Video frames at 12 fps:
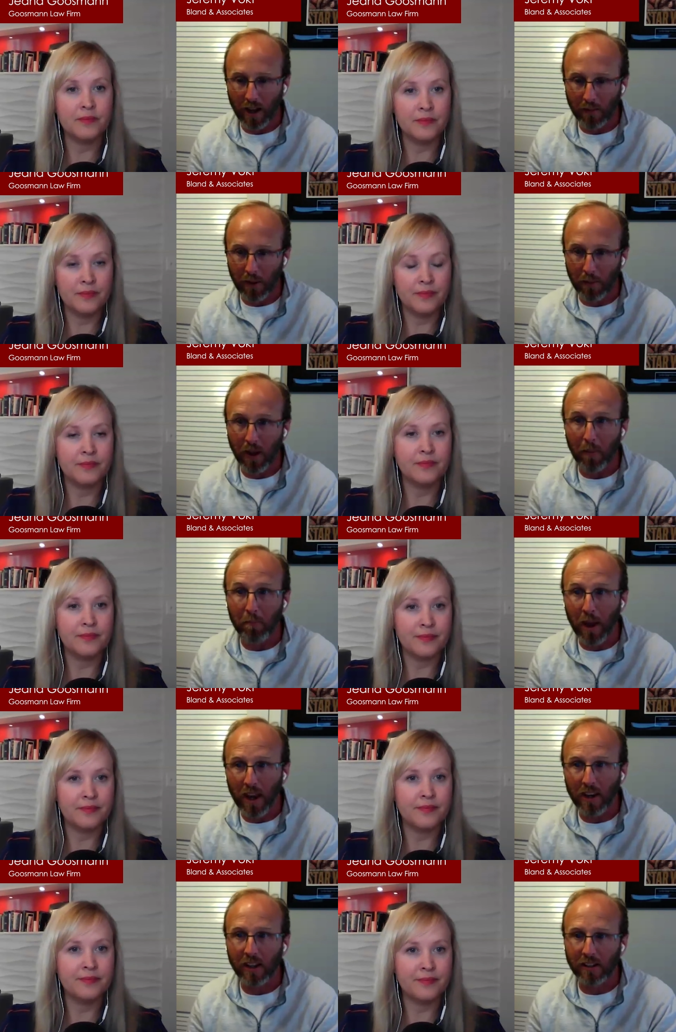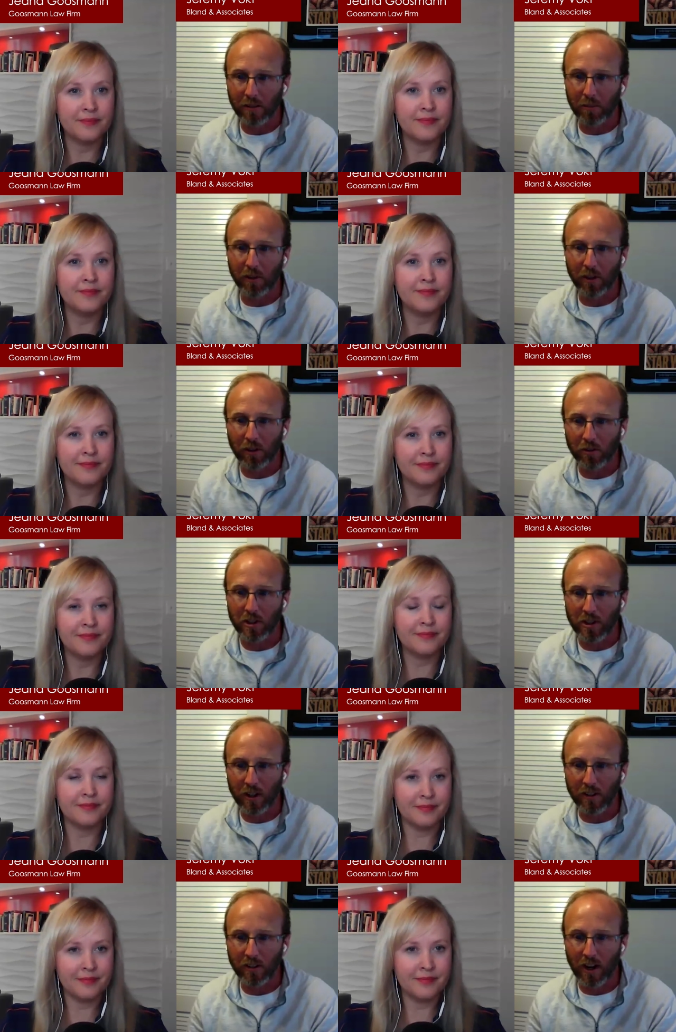Speaker 1: back and maybe amending some of those
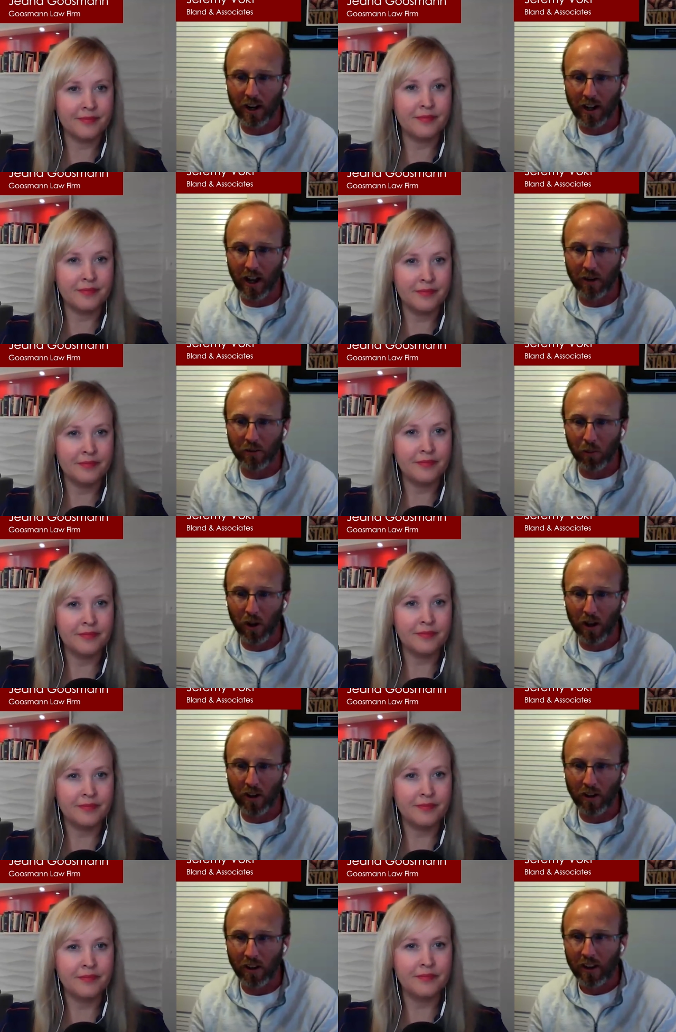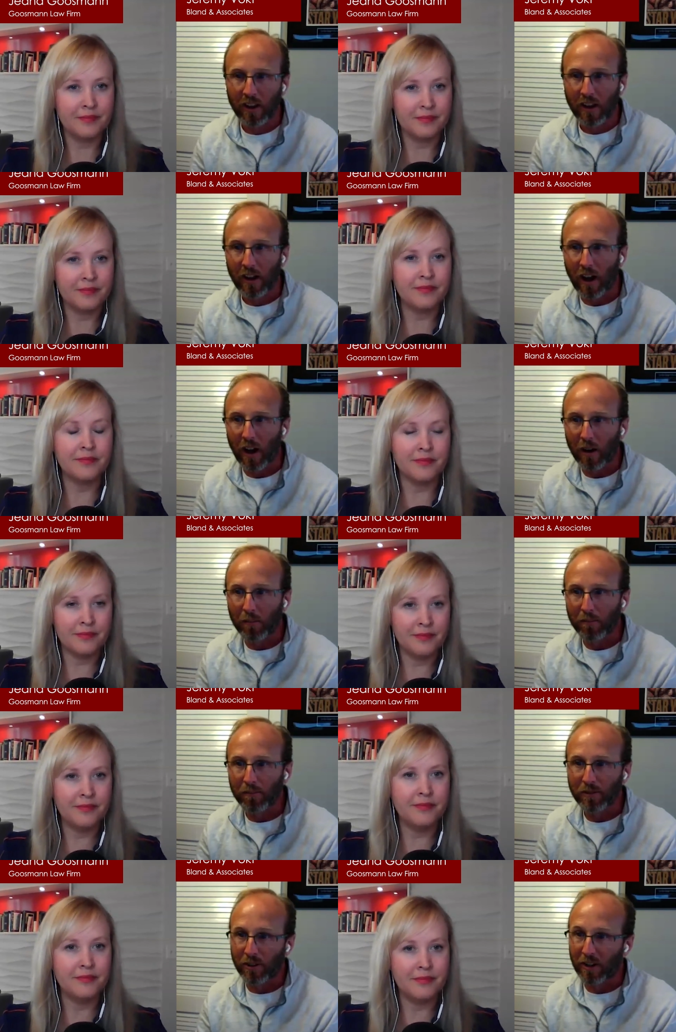returns right now as well. Um, mm-hmm.
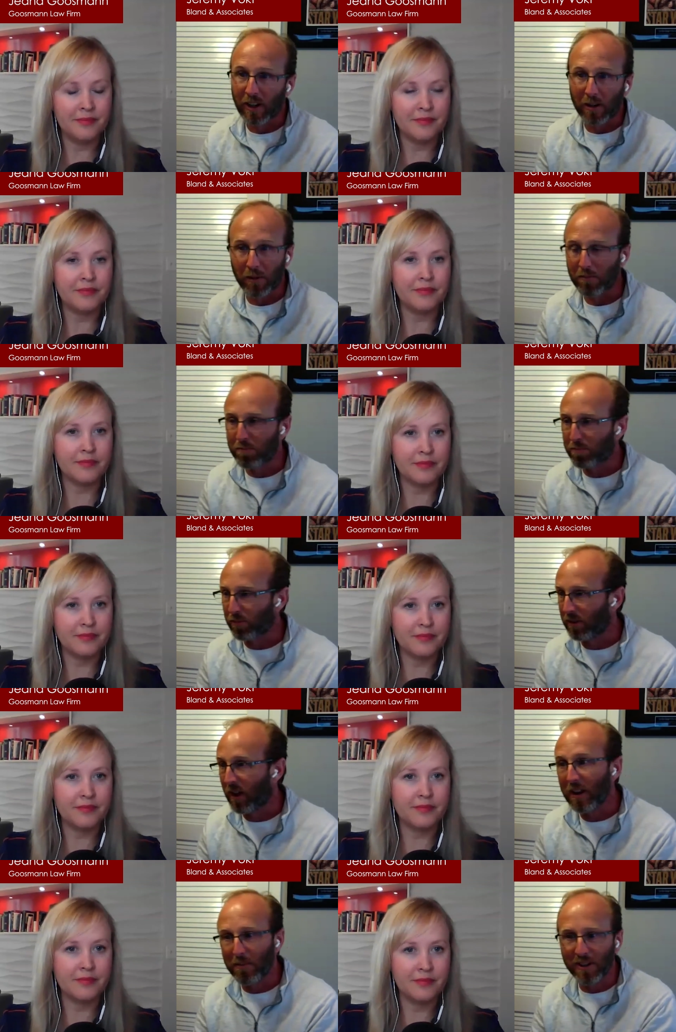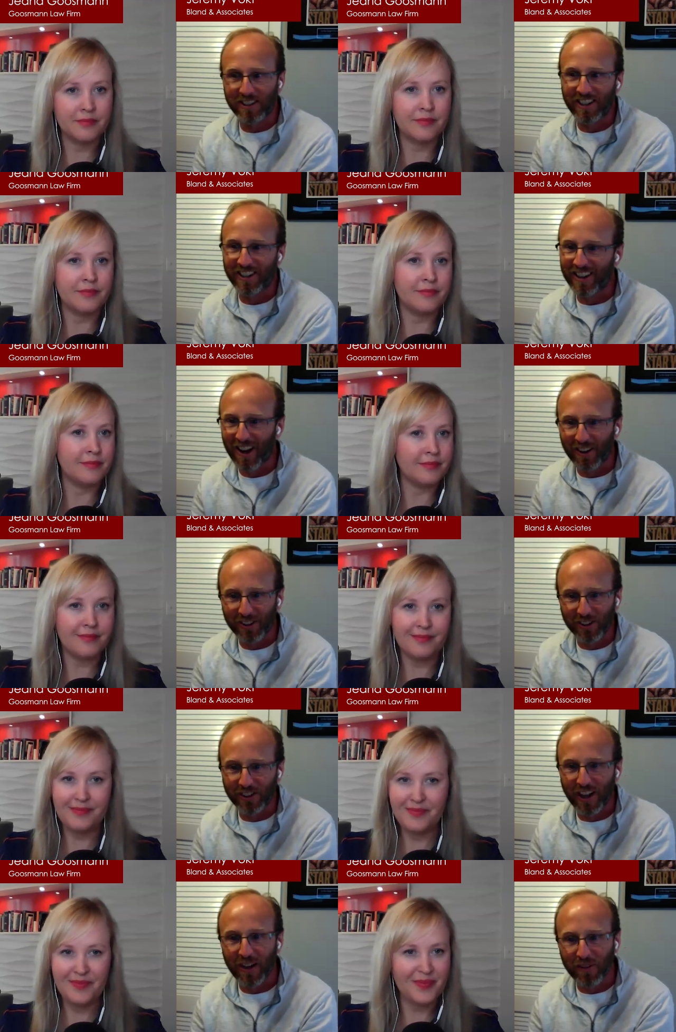So they're going to be plenty busy now until
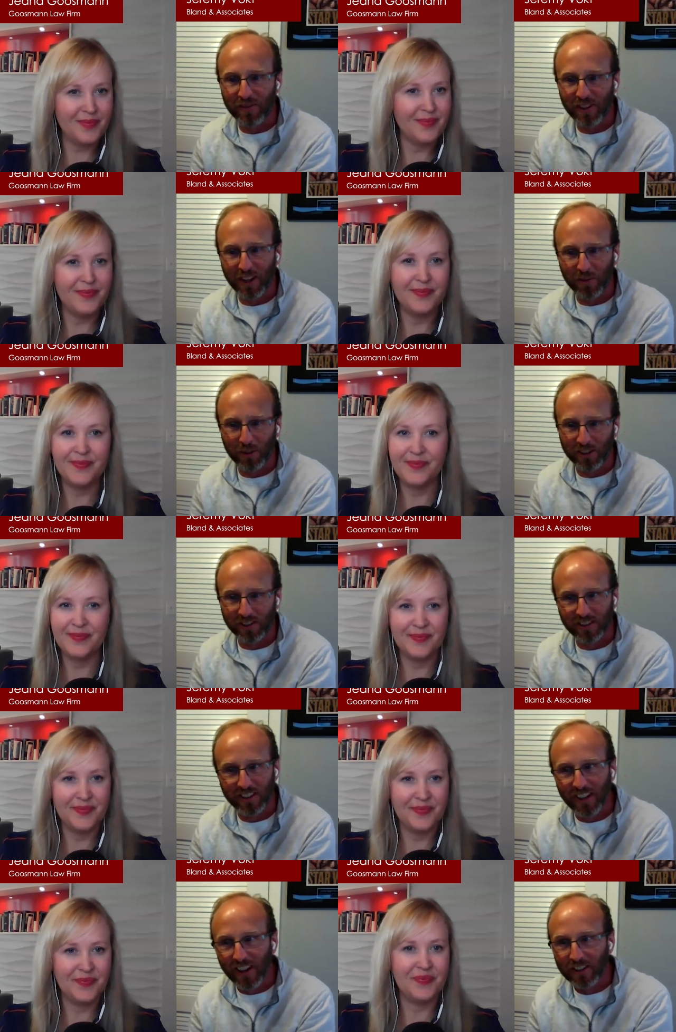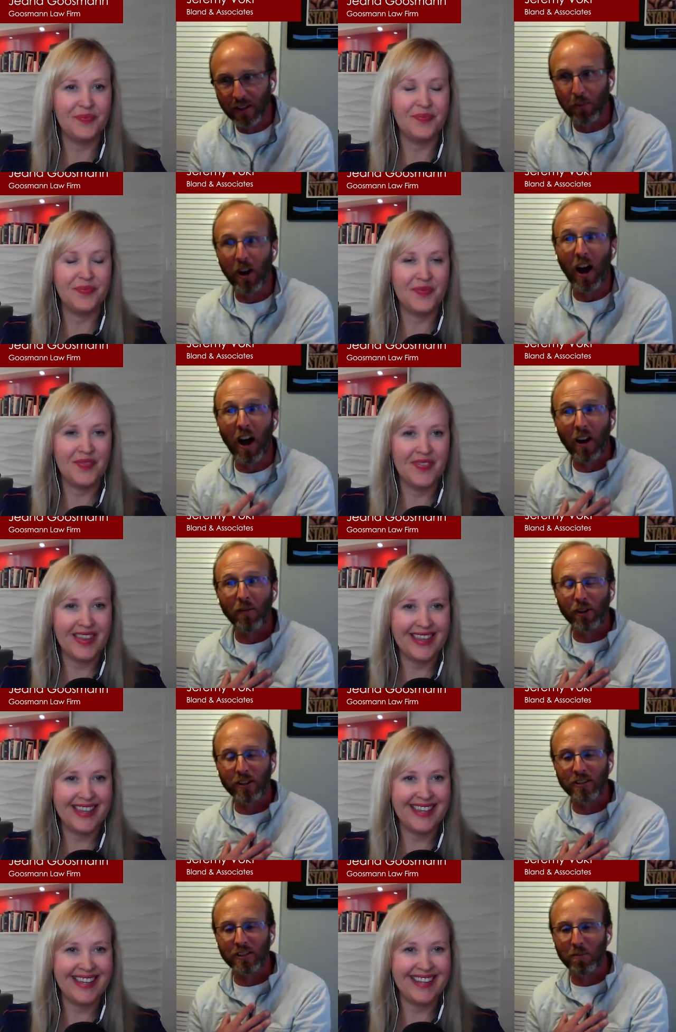July fifteenth, which is somewhat odd
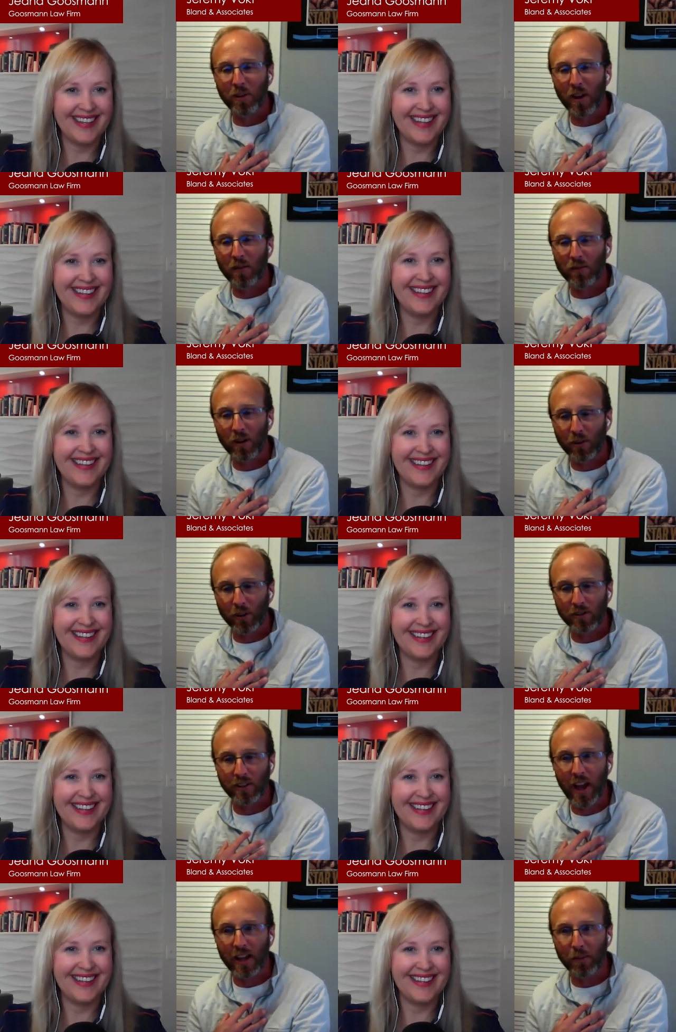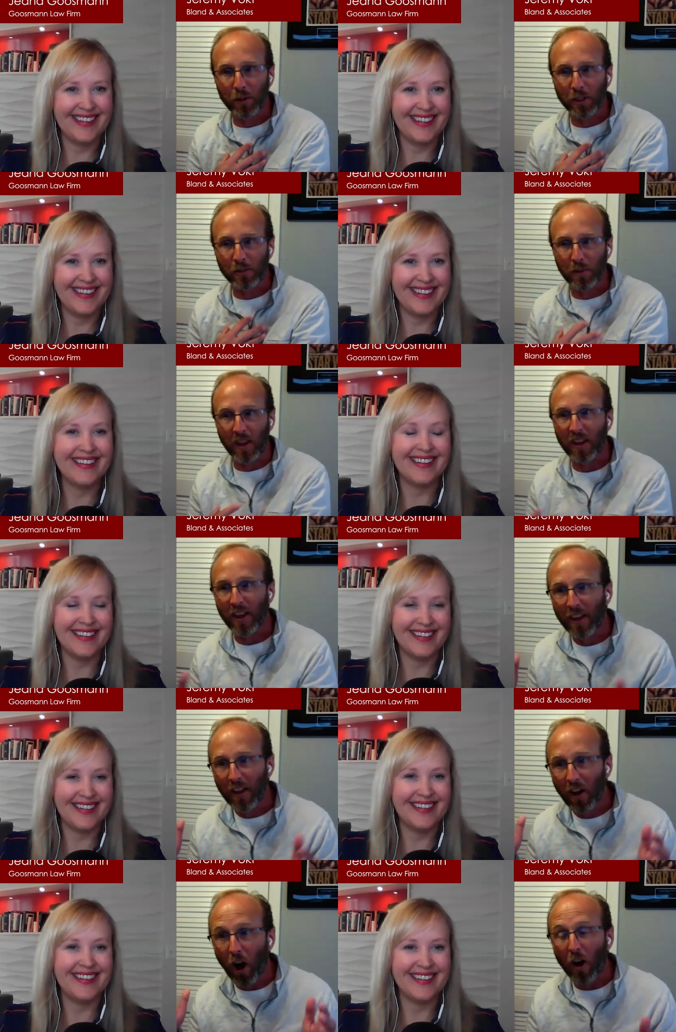for a C P A firm, for those tax people to stay,
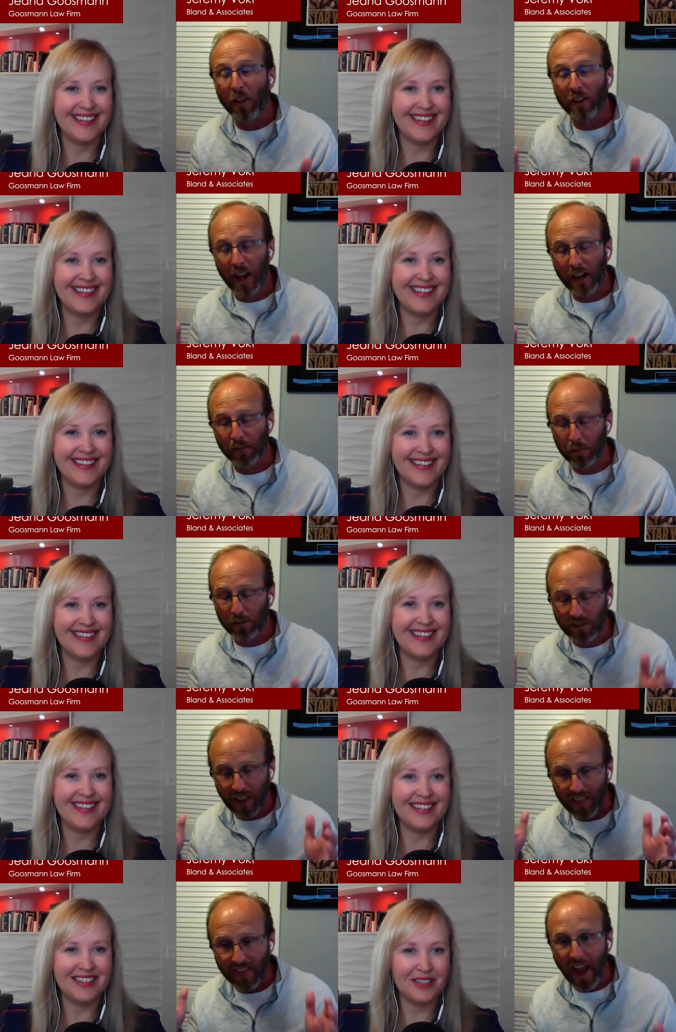all the tax people stay